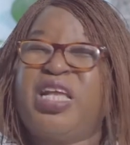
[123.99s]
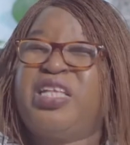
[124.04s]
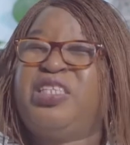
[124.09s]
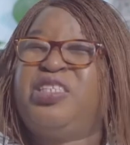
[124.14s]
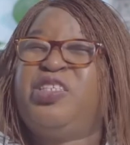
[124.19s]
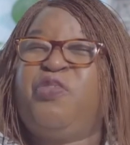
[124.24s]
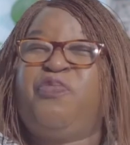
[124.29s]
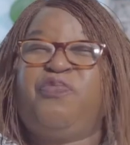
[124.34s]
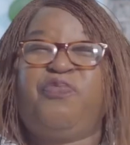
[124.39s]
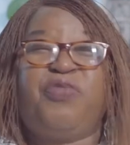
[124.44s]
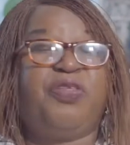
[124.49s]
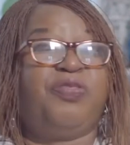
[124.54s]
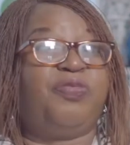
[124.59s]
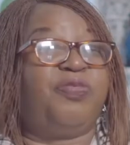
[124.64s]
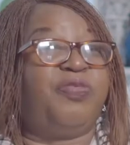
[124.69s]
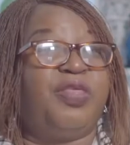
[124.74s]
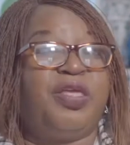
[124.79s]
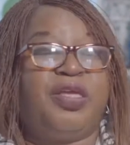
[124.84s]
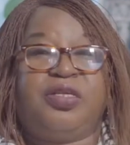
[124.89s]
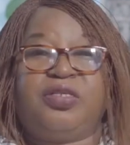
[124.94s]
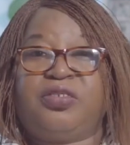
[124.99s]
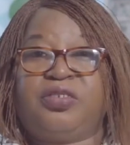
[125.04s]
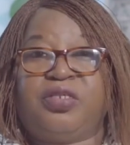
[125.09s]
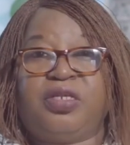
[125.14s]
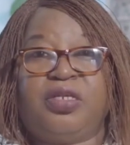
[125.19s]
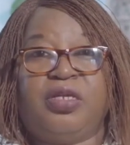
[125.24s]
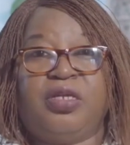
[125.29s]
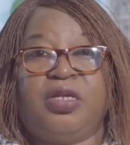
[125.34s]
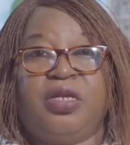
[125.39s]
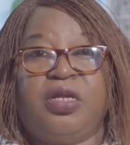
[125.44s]
They're different things.
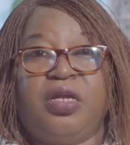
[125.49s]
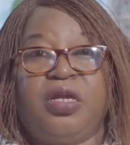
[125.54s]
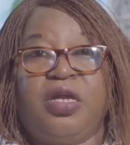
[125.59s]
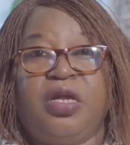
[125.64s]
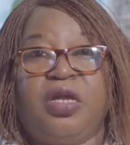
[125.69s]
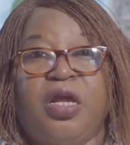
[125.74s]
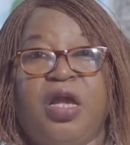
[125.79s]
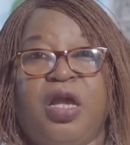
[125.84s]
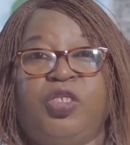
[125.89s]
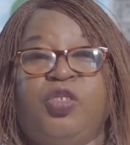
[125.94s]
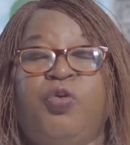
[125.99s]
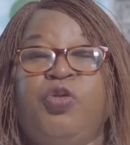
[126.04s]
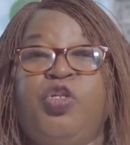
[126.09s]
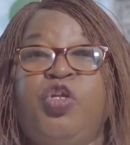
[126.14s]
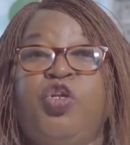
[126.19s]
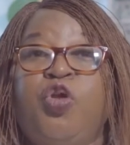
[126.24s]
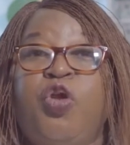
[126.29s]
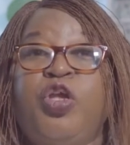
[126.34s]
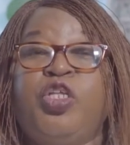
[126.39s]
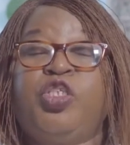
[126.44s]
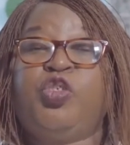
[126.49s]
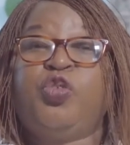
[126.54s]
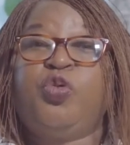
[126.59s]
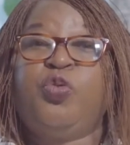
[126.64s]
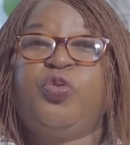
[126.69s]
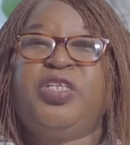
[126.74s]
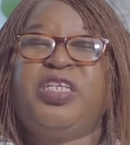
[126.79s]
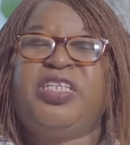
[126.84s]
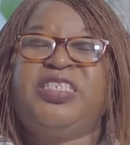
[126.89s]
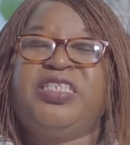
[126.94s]
I don't want to go
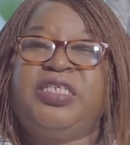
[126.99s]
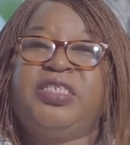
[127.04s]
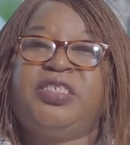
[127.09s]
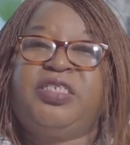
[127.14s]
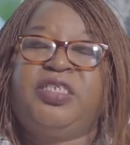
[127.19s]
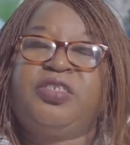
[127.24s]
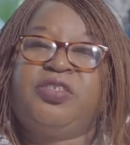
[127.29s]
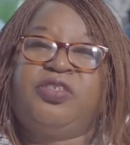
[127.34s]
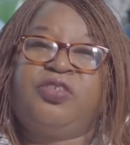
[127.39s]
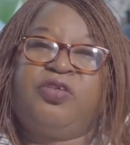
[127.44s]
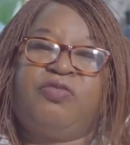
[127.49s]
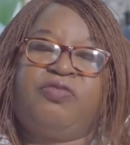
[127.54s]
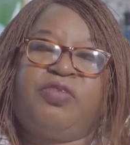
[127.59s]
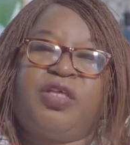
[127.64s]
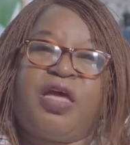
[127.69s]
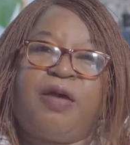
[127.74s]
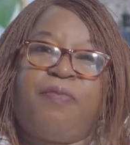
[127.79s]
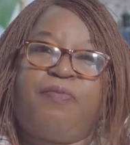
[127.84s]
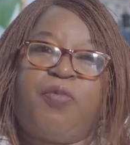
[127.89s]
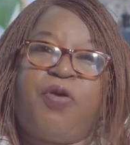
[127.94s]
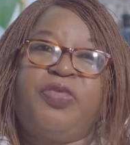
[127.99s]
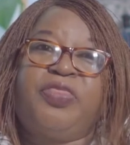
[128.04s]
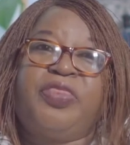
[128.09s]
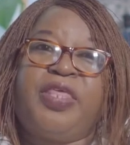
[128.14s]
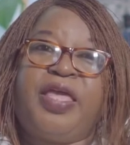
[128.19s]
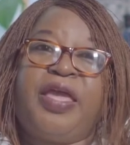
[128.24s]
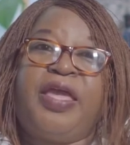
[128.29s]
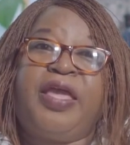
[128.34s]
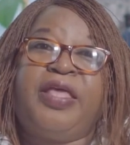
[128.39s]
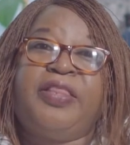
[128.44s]
into the details of that, but
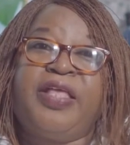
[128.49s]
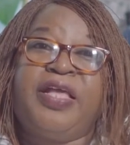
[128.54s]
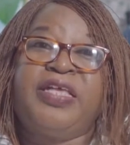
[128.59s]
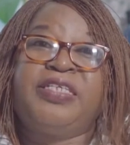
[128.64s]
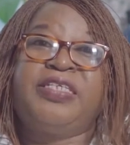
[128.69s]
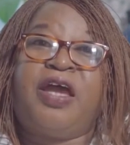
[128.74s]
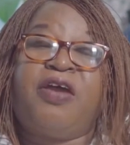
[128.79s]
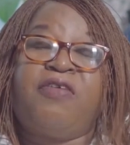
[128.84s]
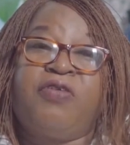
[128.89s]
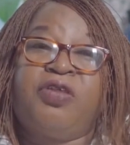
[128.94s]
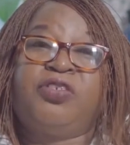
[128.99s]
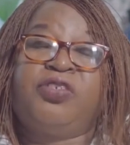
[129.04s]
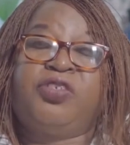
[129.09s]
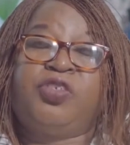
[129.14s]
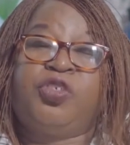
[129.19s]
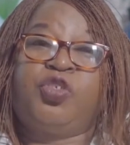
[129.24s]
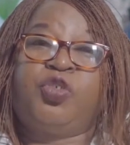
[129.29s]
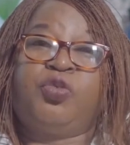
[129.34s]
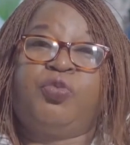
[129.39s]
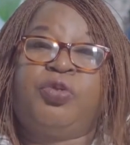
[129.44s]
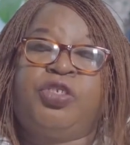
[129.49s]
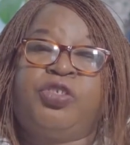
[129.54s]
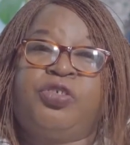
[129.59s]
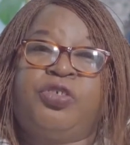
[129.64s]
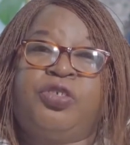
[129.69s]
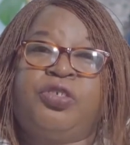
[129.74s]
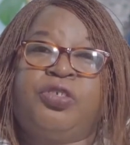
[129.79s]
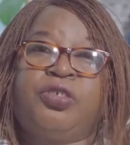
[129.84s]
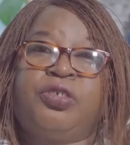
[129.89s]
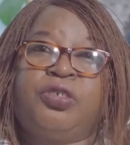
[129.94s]
these are real
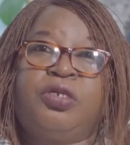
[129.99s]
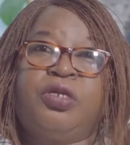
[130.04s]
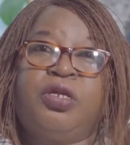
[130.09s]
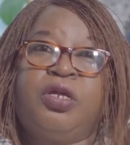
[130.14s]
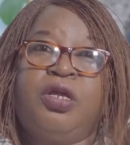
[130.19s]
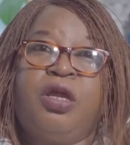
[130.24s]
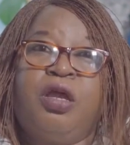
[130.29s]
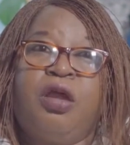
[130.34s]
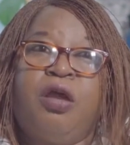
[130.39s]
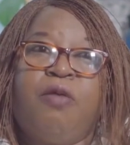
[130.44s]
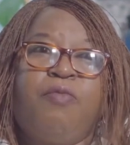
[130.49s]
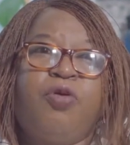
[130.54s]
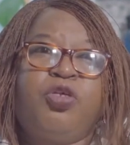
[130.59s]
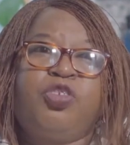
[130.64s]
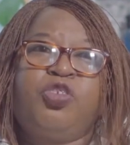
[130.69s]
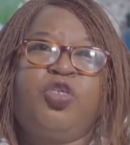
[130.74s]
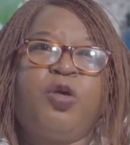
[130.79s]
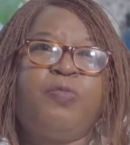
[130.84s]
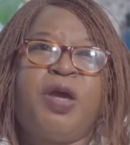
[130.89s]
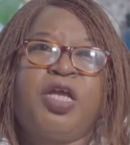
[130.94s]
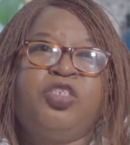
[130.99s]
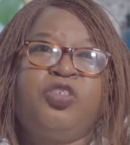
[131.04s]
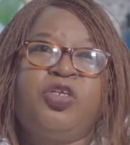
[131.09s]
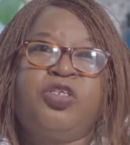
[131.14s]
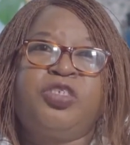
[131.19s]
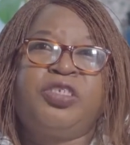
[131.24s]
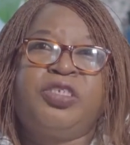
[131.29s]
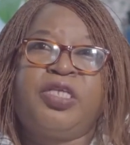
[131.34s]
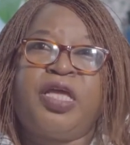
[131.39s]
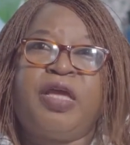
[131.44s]
situations. But some are
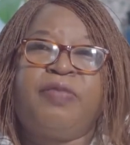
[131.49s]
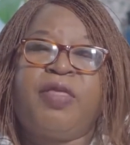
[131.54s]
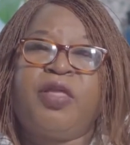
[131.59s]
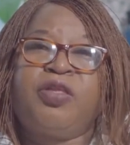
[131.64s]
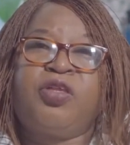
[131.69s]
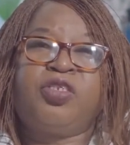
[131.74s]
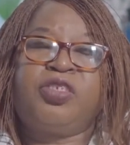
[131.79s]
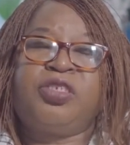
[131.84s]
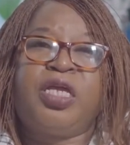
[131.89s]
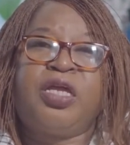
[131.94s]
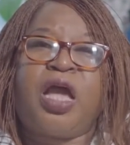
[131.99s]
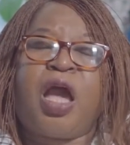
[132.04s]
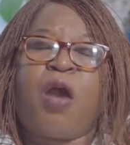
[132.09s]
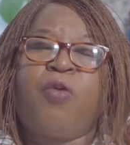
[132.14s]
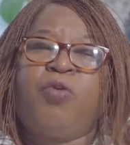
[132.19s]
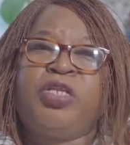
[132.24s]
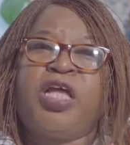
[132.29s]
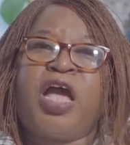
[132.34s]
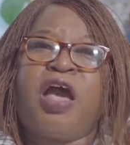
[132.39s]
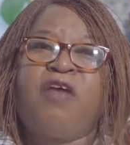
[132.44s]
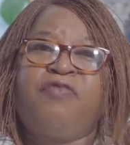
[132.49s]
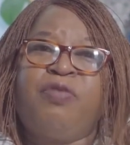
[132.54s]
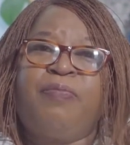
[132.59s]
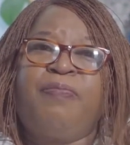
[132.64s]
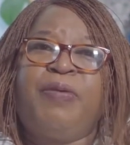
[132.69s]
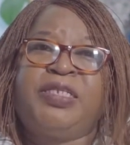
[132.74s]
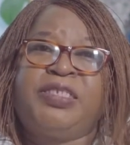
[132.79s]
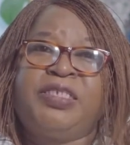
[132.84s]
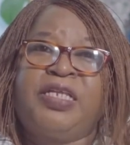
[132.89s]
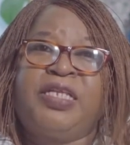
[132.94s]
just there. They just say, I want to have a
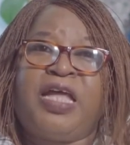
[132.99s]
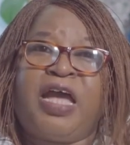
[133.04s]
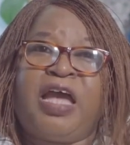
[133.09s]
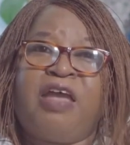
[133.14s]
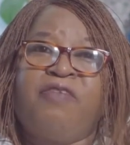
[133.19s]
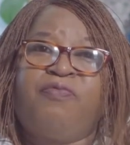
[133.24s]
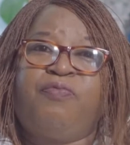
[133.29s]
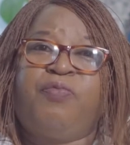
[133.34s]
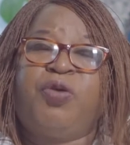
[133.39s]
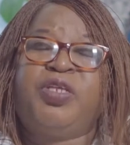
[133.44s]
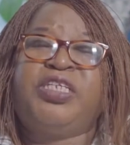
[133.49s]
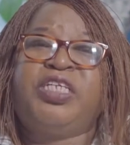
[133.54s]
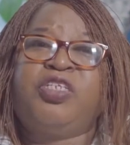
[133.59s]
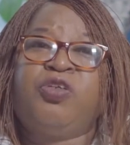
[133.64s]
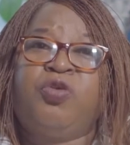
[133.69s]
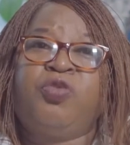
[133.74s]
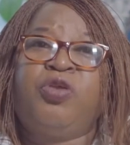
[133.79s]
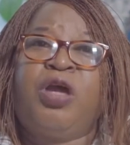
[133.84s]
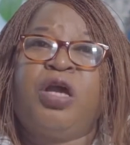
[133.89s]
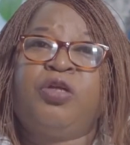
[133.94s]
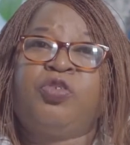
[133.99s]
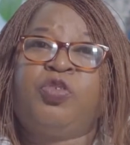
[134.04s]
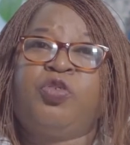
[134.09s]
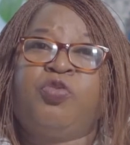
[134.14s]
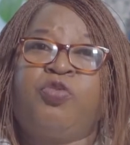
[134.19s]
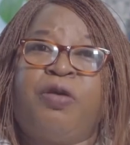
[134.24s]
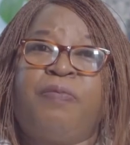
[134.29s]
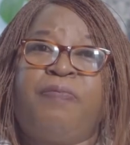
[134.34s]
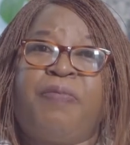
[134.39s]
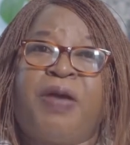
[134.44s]
better life, but they don't know how to
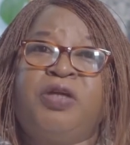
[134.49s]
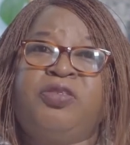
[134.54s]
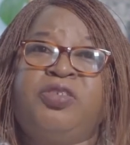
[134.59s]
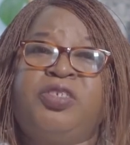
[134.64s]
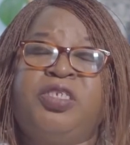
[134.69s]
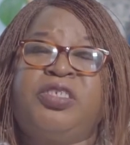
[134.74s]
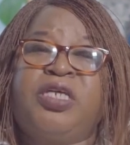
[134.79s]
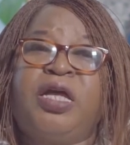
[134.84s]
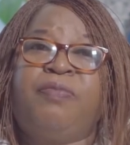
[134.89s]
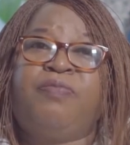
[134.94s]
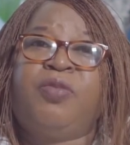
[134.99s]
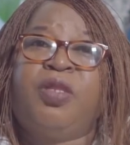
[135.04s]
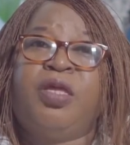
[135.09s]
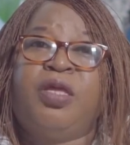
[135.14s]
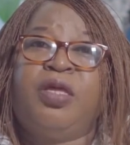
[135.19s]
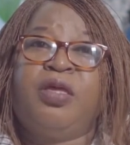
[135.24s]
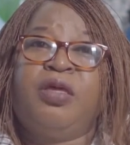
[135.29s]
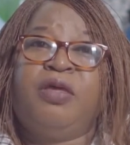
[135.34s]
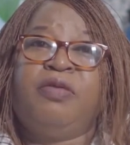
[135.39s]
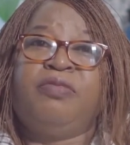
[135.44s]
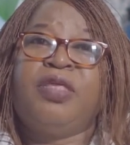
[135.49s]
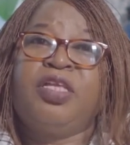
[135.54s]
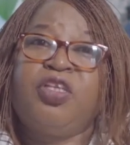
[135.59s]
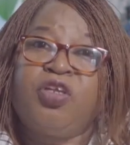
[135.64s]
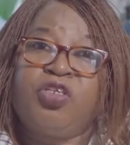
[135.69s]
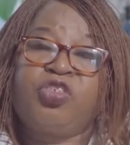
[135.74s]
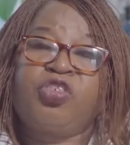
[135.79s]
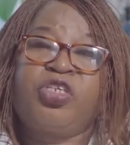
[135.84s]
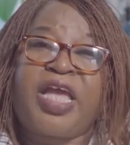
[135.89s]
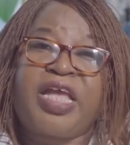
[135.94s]
go about it. And they
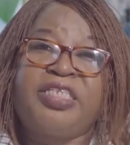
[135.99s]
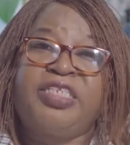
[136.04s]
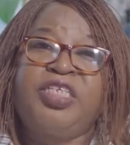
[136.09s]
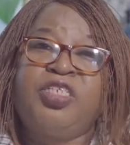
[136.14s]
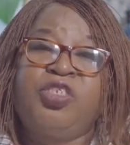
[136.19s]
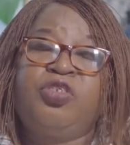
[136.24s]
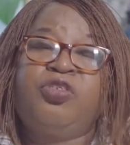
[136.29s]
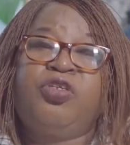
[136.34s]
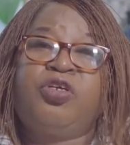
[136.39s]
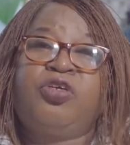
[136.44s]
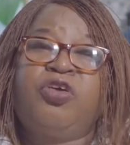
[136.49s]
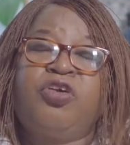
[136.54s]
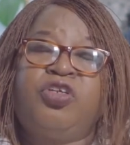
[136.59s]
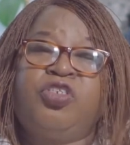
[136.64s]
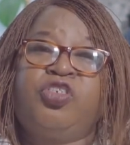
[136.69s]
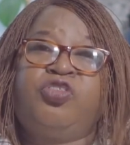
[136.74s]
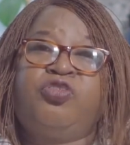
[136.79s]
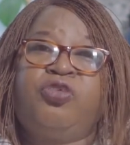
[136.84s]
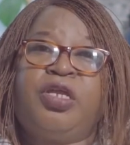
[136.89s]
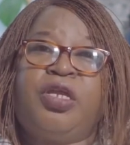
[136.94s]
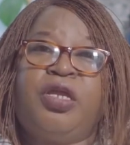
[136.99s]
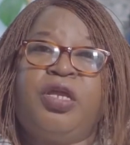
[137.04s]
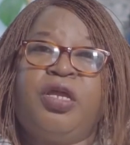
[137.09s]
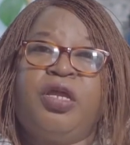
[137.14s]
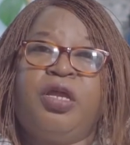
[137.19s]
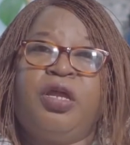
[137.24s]
just get into the country.